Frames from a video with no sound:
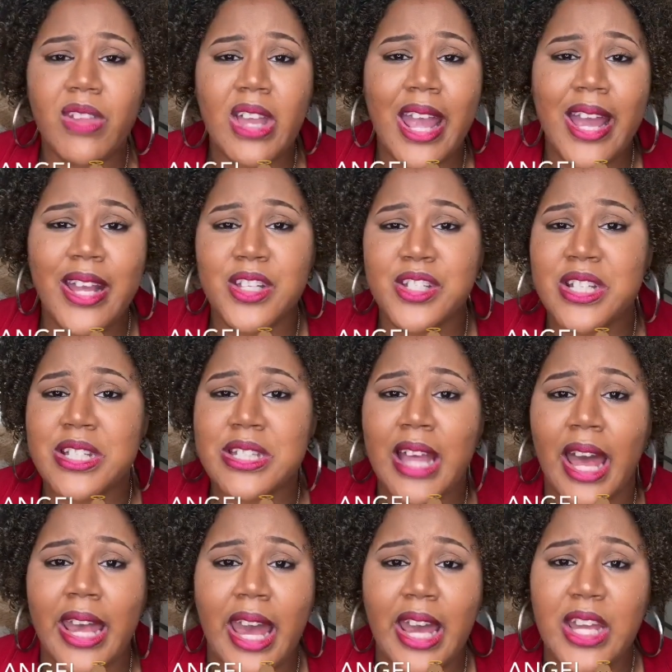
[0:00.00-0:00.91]
And she's
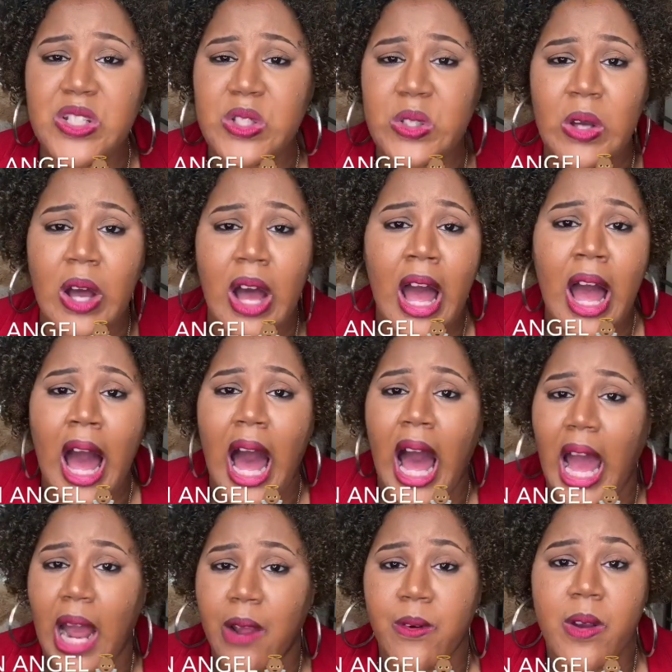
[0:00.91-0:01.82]
like, Angel,
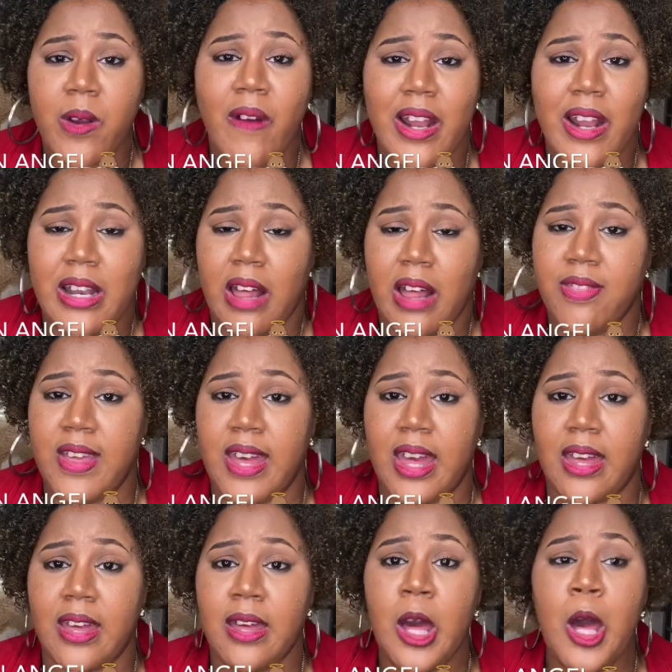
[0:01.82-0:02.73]
I regret
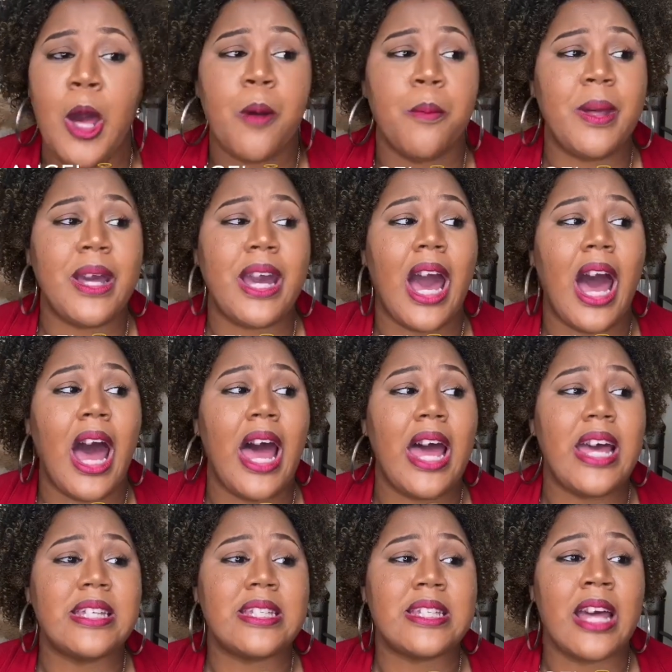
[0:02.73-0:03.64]
nothing,
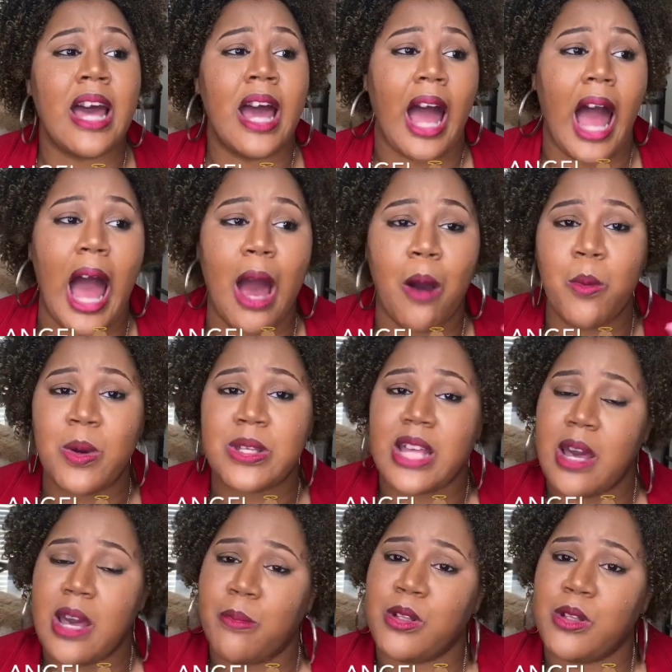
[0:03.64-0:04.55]
because I was
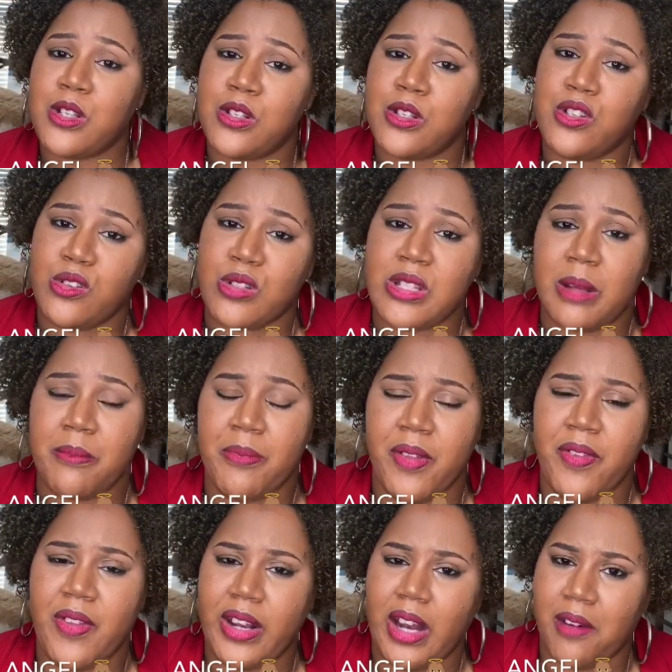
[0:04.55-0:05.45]
able to do
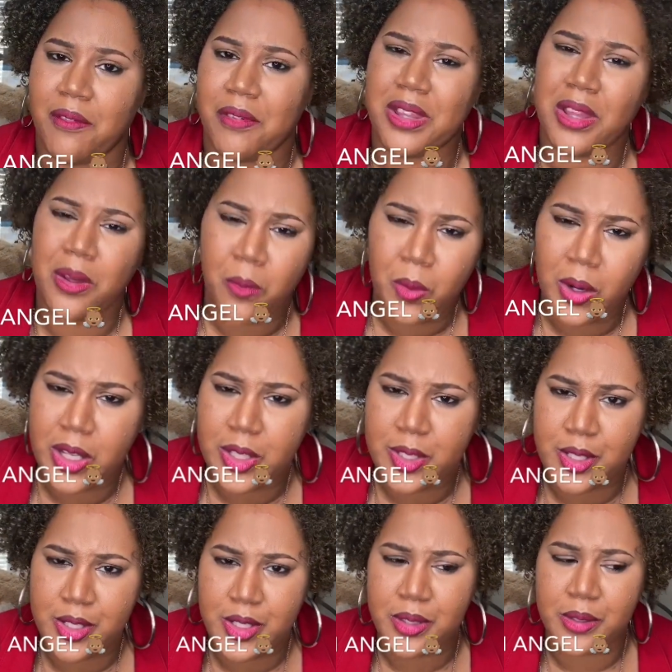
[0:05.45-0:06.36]
something that I really wanted
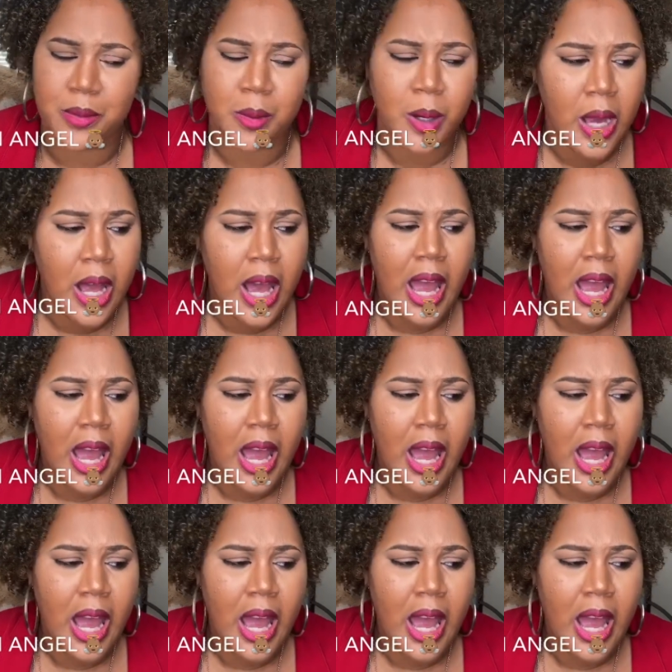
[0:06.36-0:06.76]
to do.